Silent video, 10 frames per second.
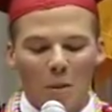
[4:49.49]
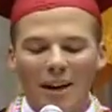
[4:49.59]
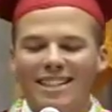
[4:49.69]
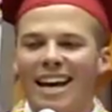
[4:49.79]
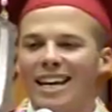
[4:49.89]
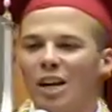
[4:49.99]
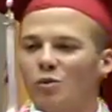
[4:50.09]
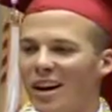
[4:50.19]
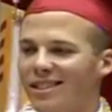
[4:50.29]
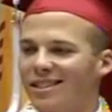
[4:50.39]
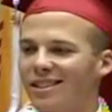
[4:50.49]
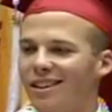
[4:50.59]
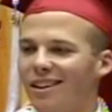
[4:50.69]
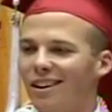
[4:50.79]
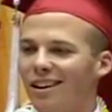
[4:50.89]
by taking risks
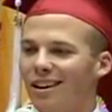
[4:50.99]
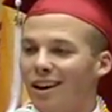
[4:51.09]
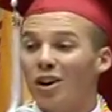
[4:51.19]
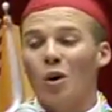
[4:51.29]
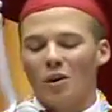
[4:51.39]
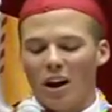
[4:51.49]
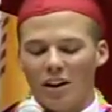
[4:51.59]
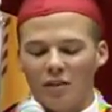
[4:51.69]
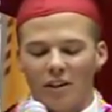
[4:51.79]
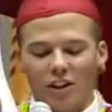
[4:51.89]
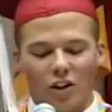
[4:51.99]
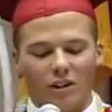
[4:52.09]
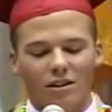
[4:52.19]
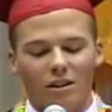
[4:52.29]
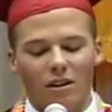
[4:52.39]
and going on
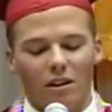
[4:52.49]
adventures.